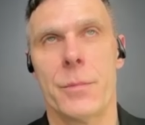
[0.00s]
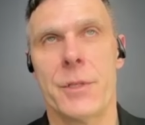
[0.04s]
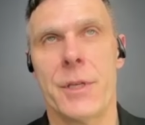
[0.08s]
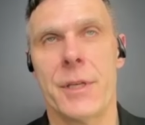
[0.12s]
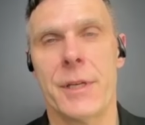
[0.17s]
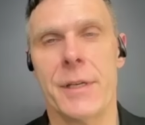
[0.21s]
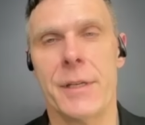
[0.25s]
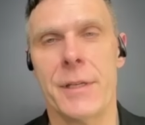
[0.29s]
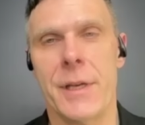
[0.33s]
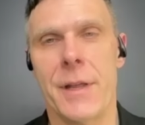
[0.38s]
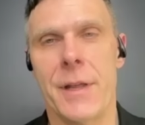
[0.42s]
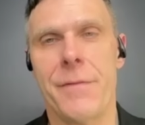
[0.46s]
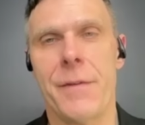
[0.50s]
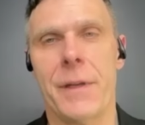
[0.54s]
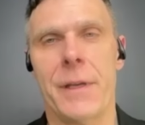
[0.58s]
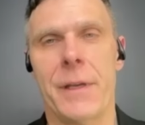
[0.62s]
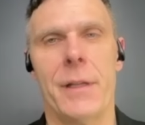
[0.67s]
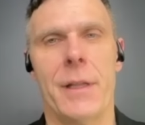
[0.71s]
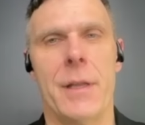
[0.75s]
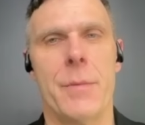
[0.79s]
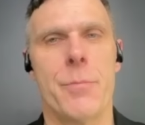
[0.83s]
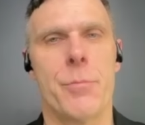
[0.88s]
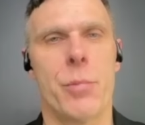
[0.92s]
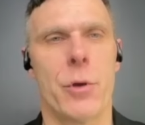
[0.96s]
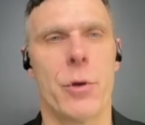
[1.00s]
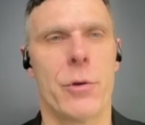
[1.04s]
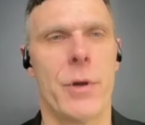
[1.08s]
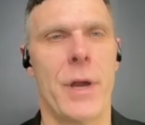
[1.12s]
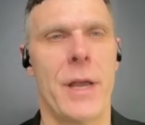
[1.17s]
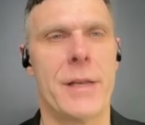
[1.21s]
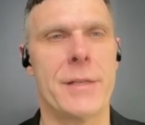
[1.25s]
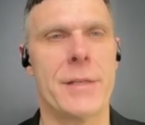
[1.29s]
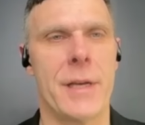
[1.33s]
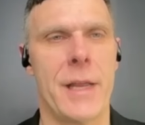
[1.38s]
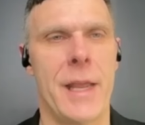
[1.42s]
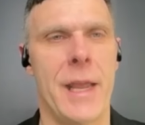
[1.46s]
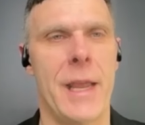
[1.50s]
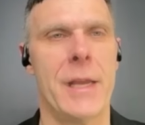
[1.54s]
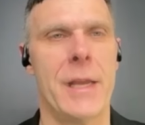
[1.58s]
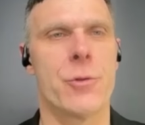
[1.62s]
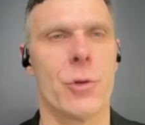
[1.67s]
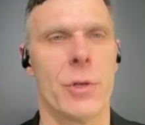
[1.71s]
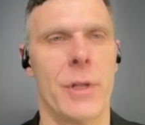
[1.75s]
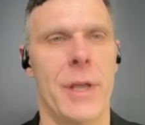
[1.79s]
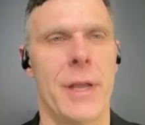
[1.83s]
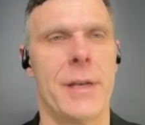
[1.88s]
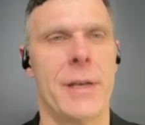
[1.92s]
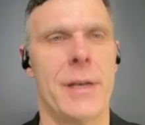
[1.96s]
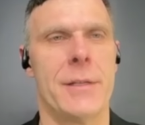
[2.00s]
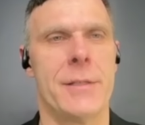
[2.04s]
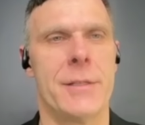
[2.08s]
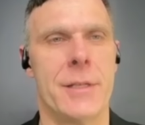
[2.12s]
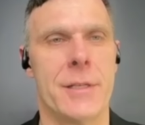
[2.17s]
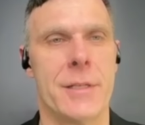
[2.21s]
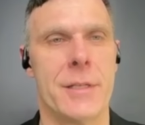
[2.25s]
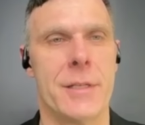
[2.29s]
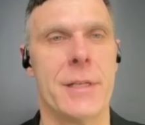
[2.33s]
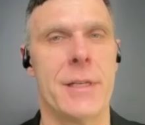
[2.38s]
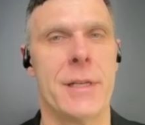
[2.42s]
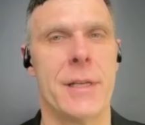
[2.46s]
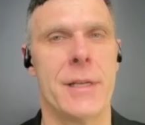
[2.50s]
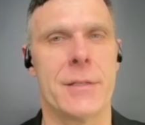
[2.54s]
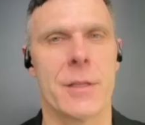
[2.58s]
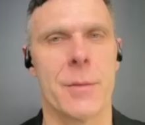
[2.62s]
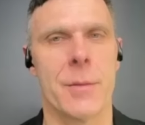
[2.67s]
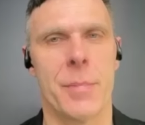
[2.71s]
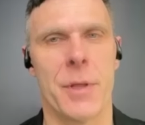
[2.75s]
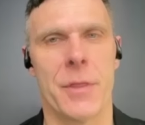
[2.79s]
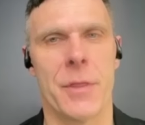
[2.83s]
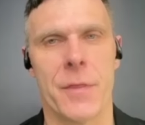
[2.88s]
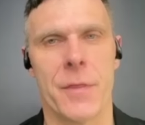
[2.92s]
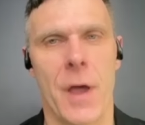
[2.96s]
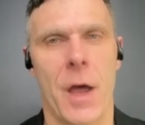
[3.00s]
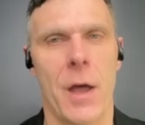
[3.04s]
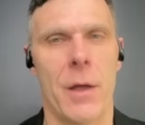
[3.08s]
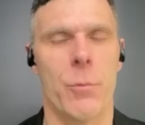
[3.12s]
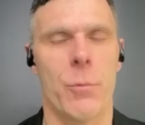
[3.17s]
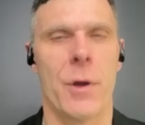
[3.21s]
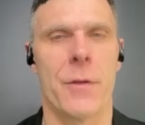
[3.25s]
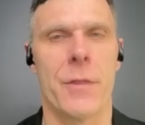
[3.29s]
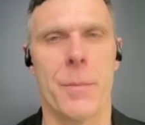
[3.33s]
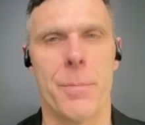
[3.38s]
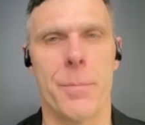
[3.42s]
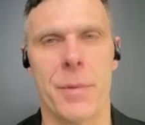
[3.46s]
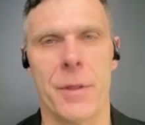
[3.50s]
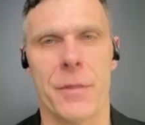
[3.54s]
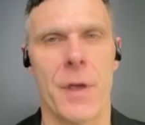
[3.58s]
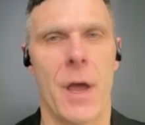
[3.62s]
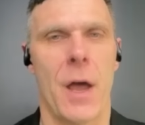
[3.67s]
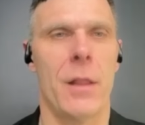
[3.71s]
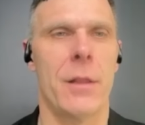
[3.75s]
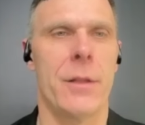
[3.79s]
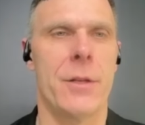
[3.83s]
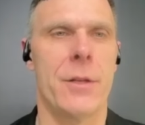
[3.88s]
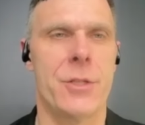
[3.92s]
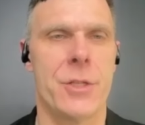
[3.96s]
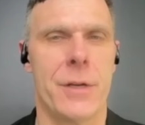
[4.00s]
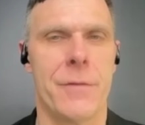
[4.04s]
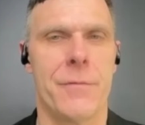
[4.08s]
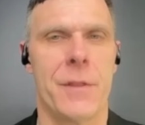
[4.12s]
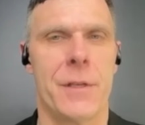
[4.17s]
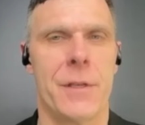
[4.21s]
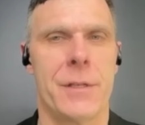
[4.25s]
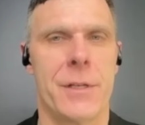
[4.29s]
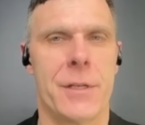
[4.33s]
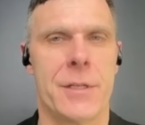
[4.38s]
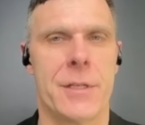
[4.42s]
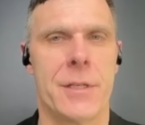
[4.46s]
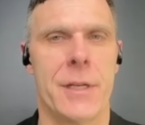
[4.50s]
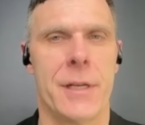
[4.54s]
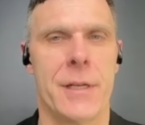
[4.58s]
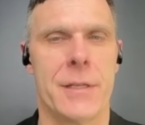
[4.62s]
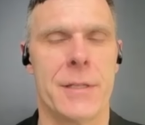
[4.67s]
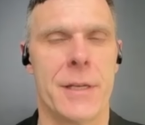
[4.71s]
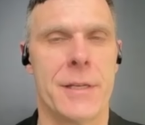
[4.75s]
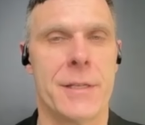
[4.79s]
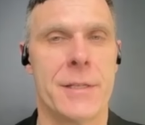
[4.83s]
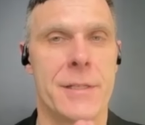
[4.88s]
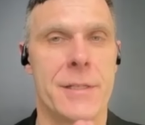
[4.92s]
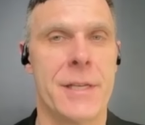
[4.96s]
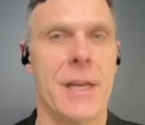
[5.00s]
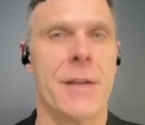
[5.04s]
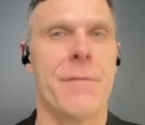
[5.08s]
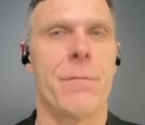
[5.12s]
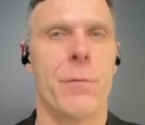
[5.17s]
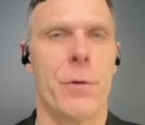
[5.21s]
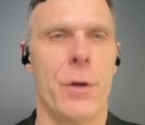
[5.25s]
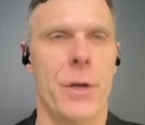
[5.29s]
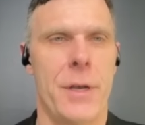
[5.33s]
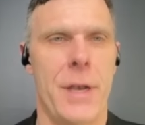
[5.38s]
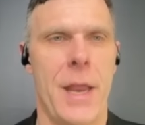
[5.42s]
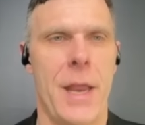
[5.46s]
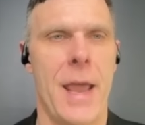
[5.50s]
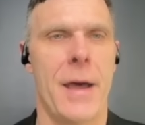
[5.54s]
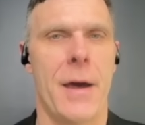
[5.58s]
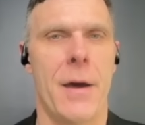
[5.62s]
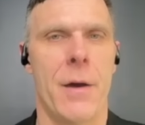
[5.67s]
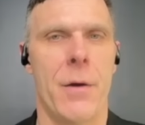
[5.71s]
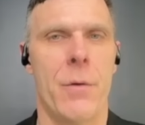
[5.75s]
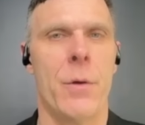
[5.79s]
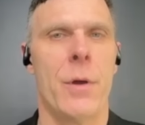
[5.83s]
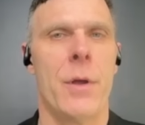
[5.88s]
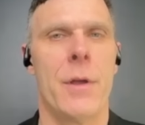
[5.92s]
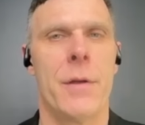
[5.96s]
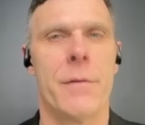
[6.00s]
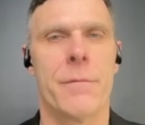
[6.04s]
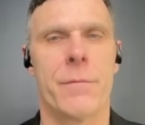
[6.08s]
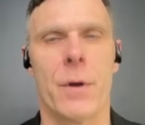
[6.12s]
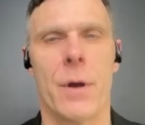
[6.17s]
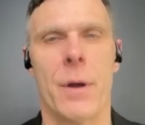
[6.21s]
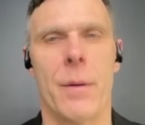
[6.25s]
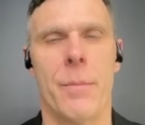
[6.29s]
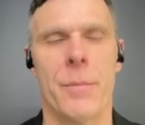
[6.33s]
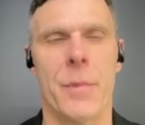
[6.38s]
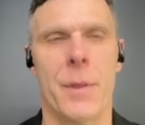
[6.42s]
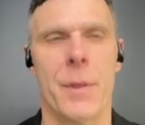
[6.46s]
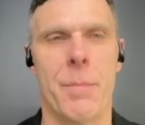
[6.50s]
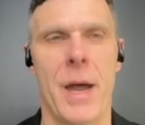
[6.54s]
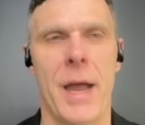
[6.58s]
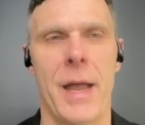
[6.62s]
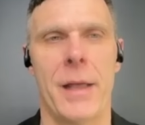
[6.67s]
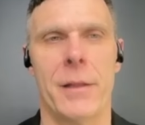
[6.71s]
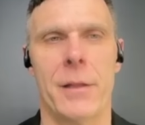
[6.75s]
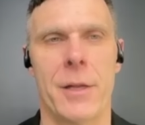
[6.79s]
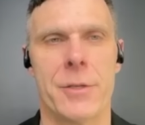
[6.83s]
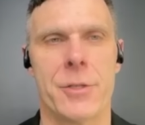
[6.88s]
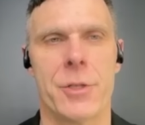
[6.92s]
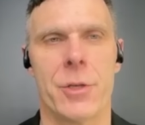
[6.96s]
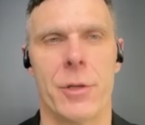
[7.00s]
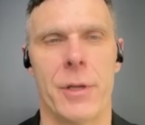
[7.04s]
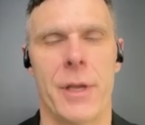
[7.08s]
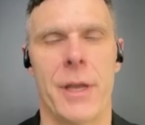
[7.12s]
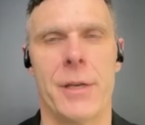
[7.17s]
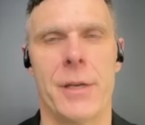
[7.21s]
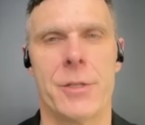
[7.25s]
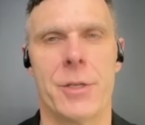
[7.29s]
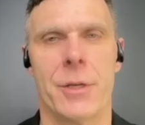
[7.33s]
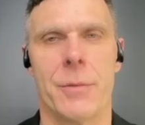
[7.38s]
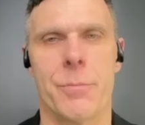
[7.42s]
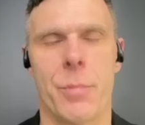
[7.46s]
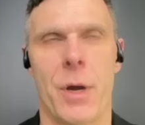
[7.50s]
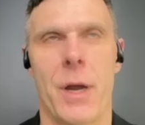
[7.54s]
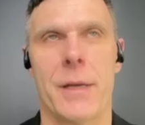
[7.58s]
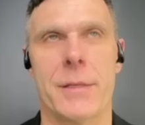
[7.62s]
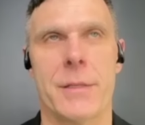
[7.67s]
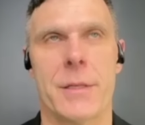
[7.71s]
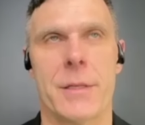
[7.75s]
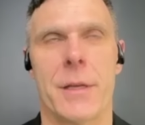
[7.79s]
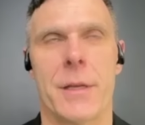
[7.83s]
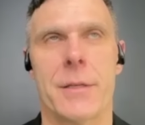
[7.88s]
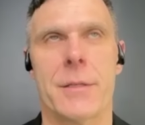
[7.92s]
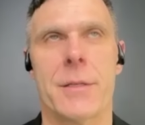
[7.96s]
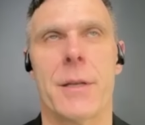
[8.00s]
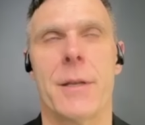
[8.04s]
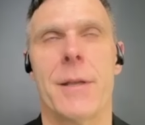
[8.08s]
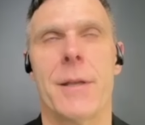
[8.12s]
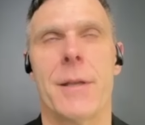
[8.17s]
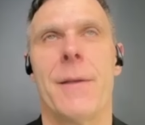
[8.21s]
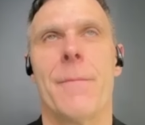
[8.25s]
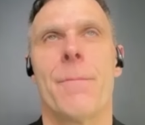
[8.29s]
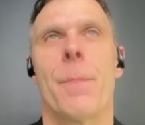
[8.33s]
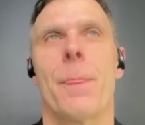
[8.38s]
significantly progressed age-related disease, where the pathology of the disease is different now from the biological aging process,